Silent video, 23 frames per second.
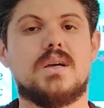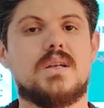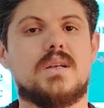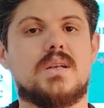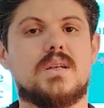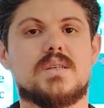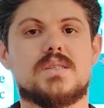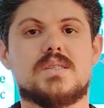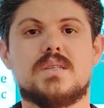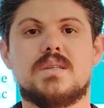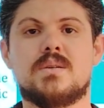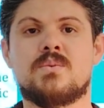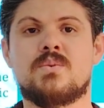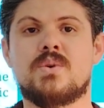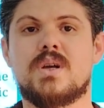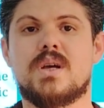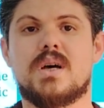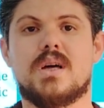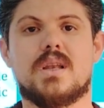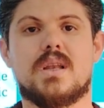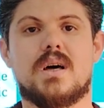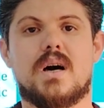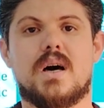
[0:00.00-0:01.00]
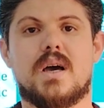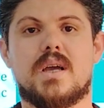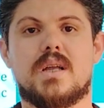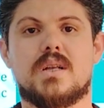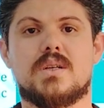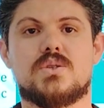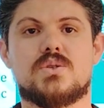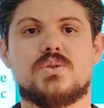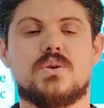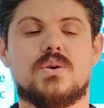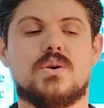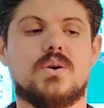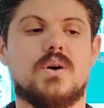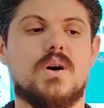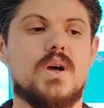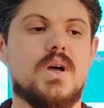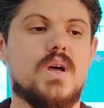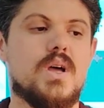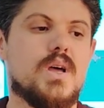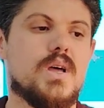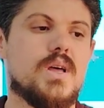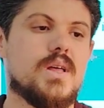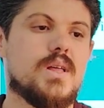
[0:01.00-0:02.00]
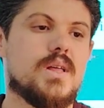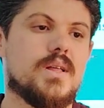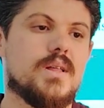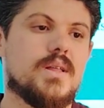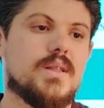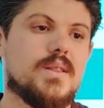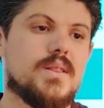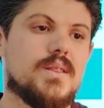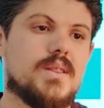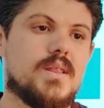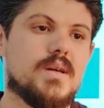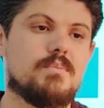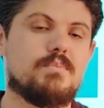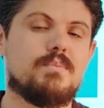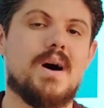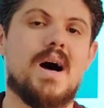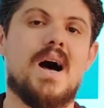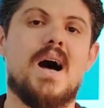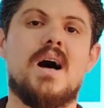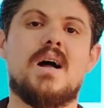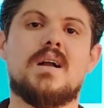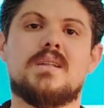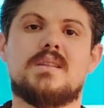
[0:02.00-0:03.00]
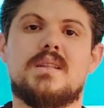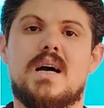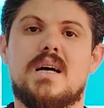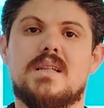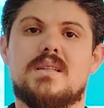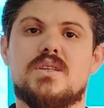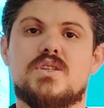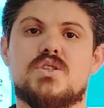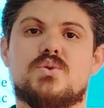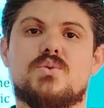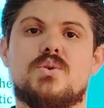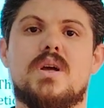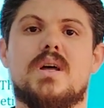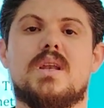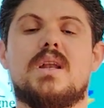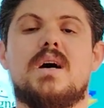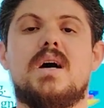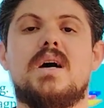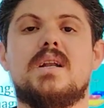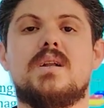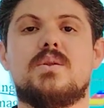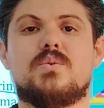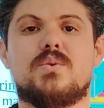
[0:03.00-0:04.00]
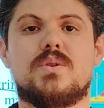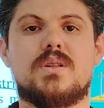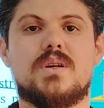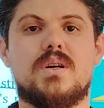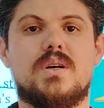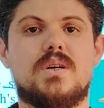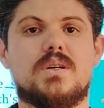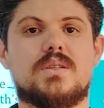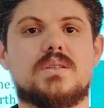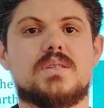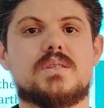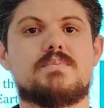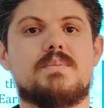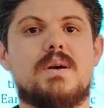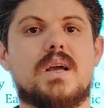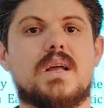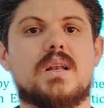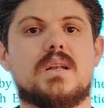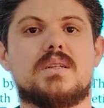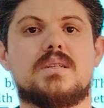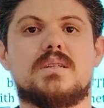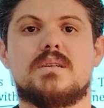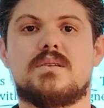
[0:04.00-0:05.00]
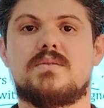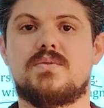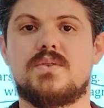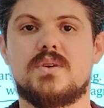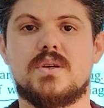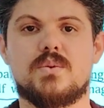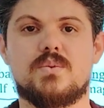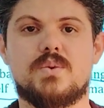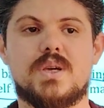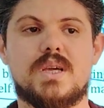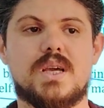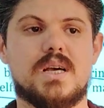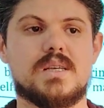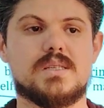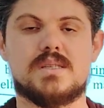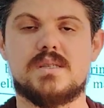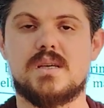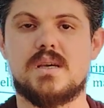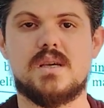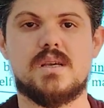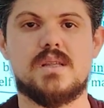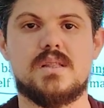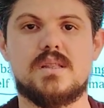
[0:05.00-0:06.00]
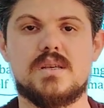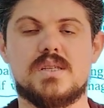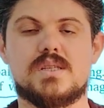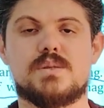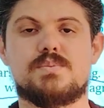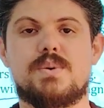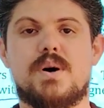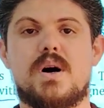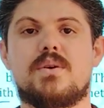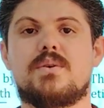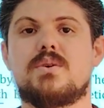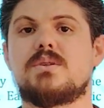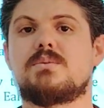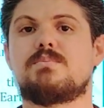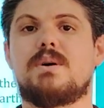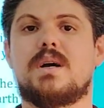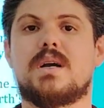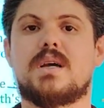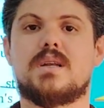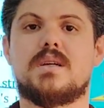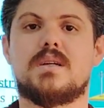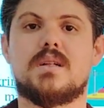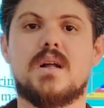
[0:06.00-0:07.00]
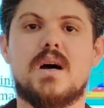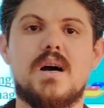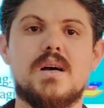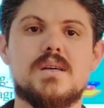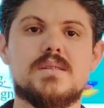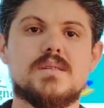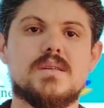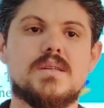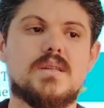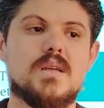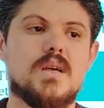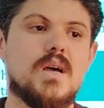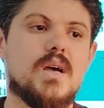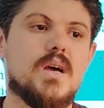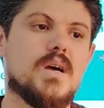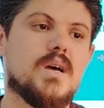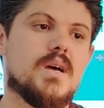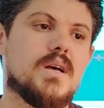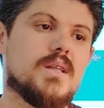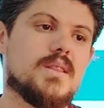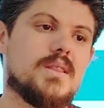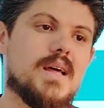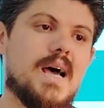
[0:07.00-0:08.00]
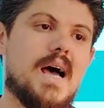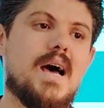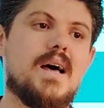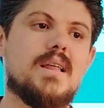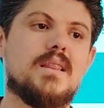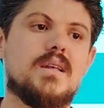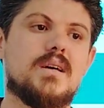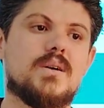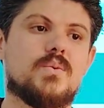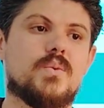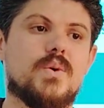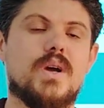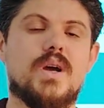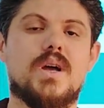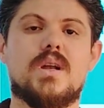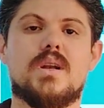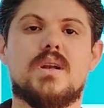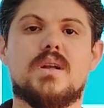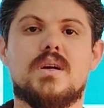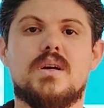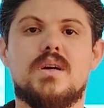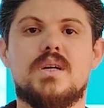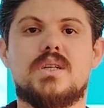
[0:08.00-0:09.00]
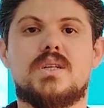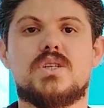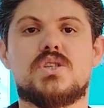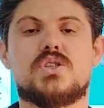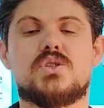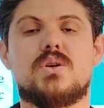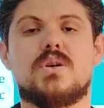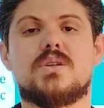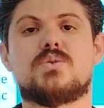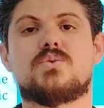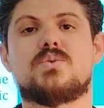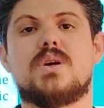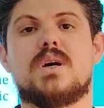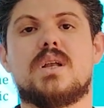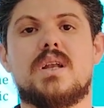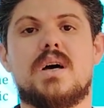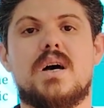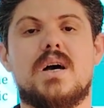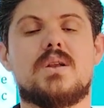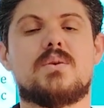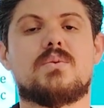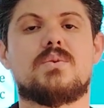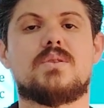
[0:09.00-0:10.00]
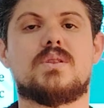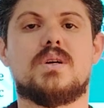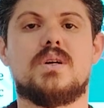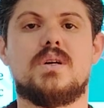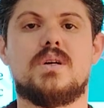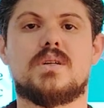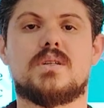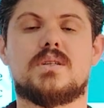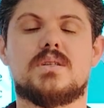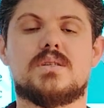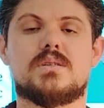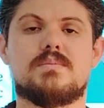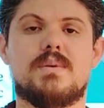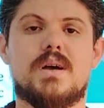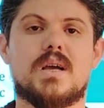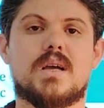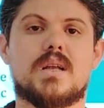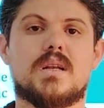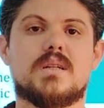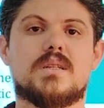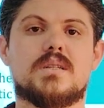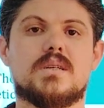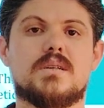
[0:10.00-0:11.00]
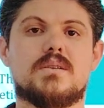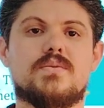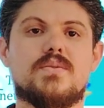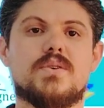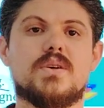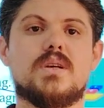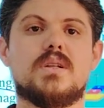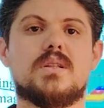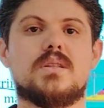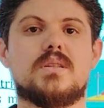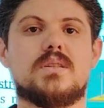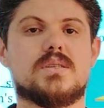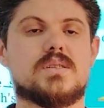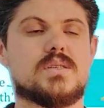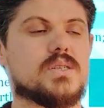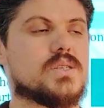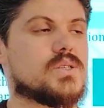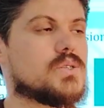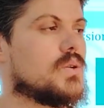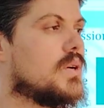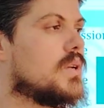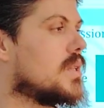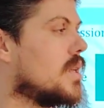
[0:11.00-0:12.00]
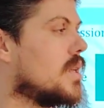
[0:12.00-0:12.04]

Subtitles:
it doesn't realign. So the bar that is realigned with the Earth's magnetic field, we can say this bar is magnetized. The other, when it is not realigned with the Earth's magnetic field, this is